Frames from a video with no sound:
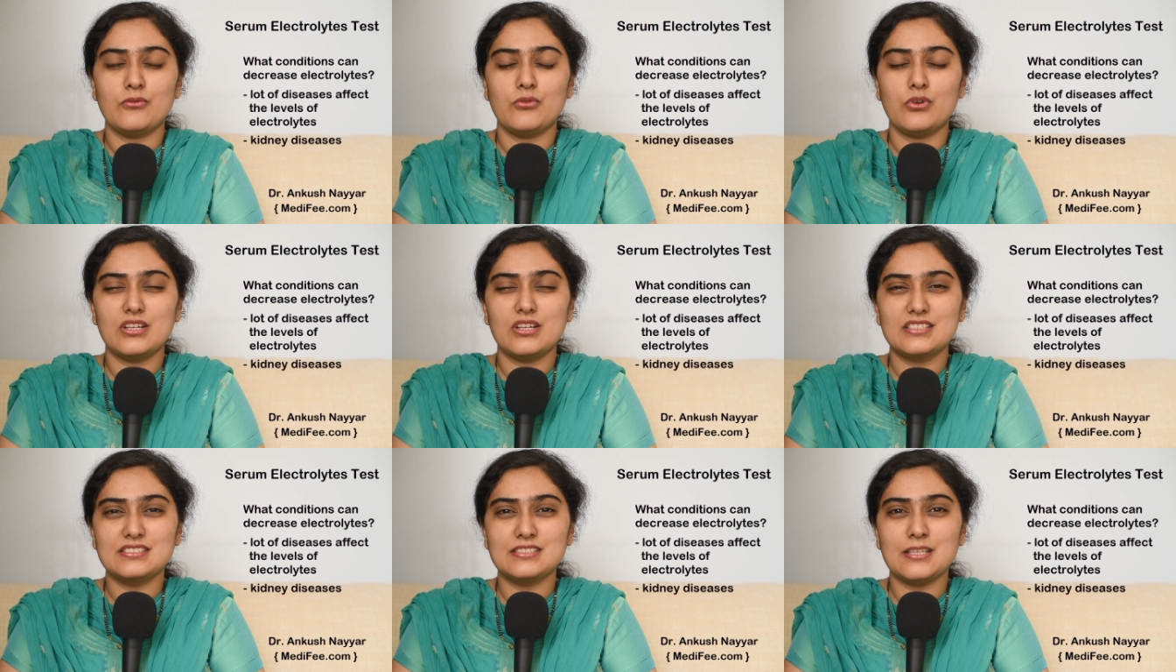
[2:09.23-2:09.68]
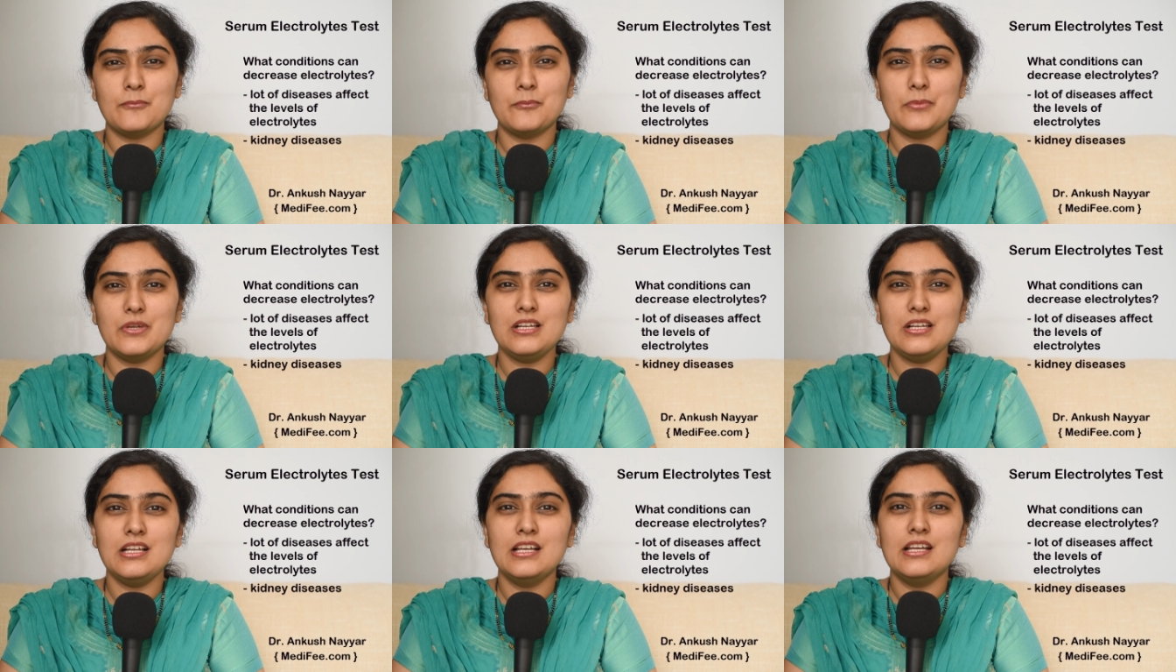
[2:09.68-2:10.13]
For
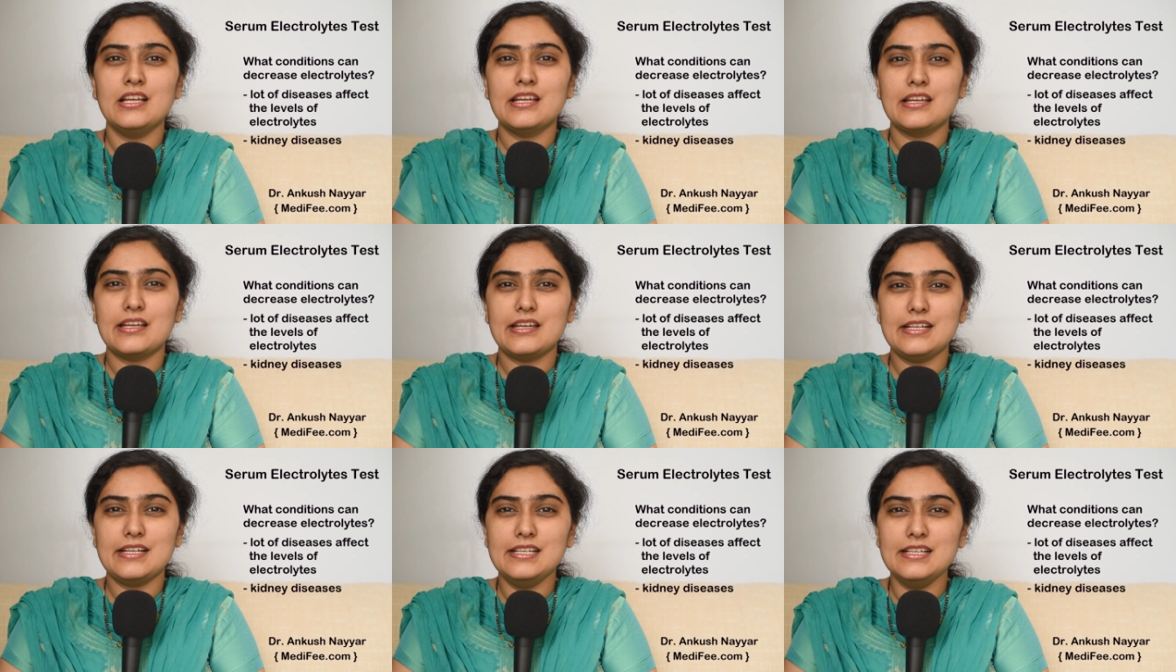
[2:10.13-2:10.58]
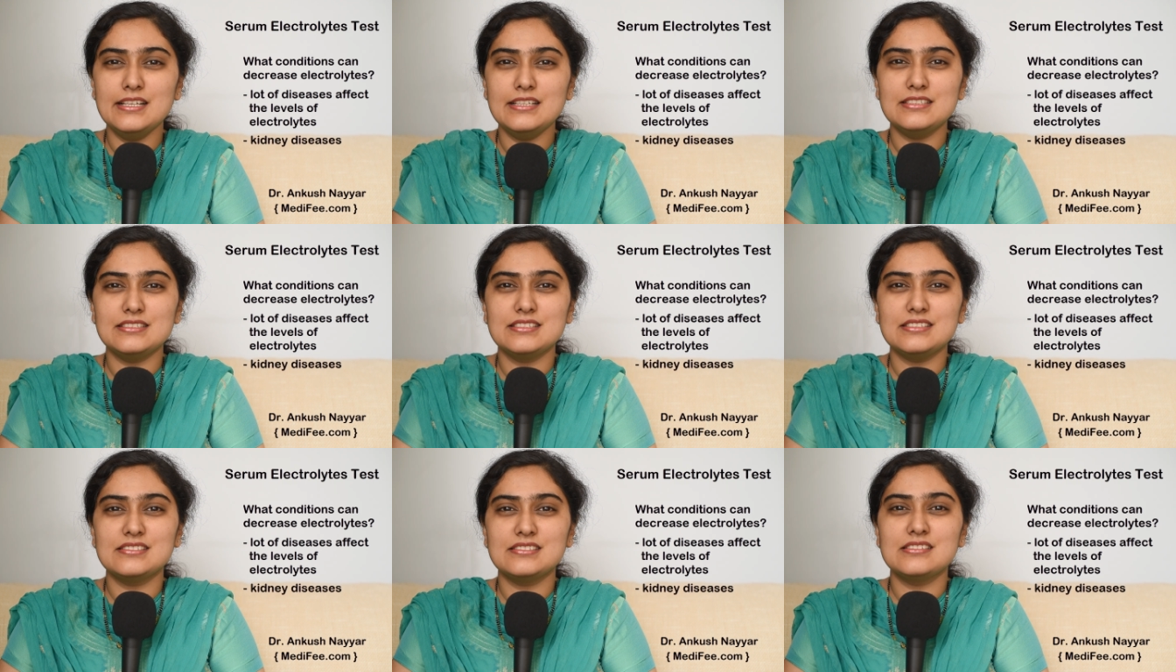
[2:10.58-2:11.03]
example, kidney
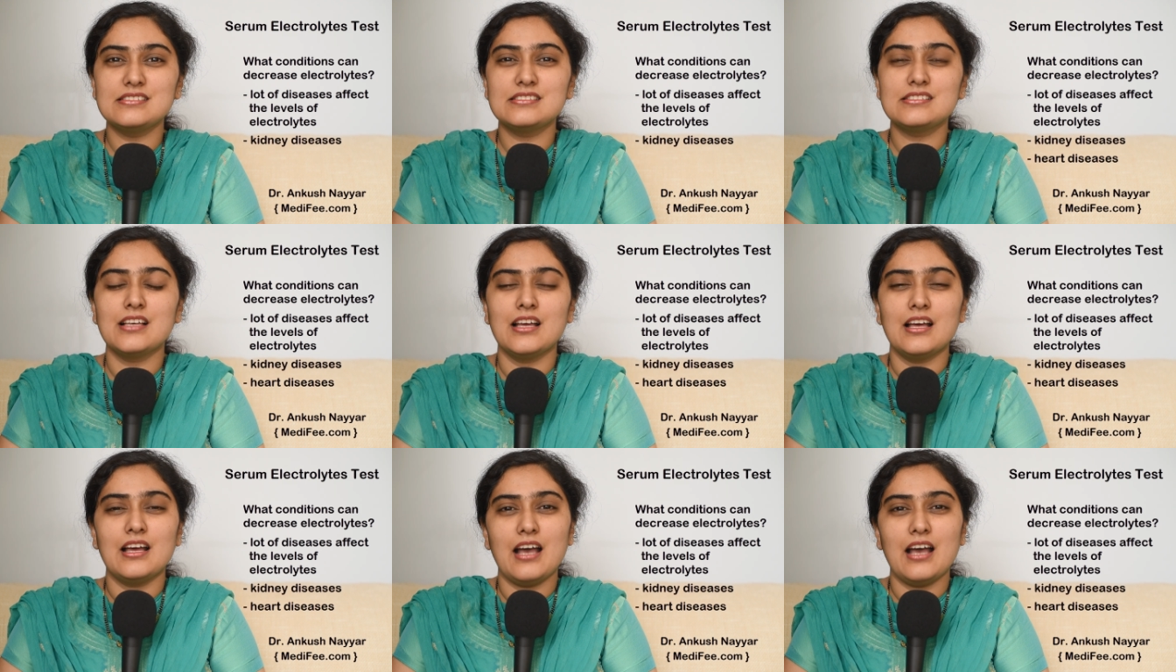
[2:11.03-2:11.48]
diseases,